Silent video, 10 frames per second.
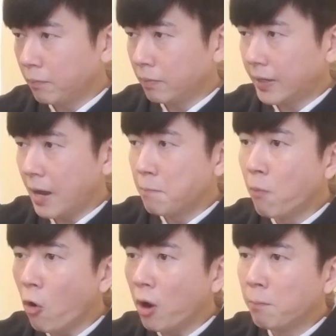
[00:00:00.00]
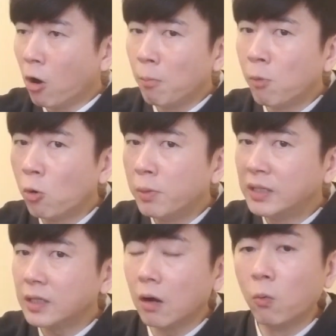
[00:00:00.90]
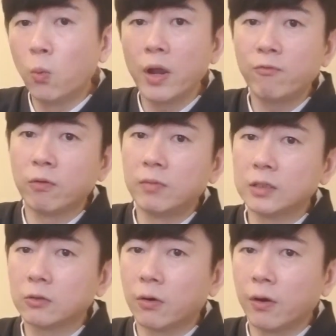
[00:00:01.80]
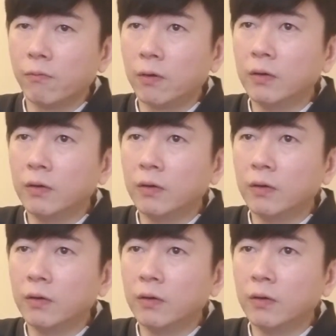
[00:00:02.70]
get more and more moments away from the story world,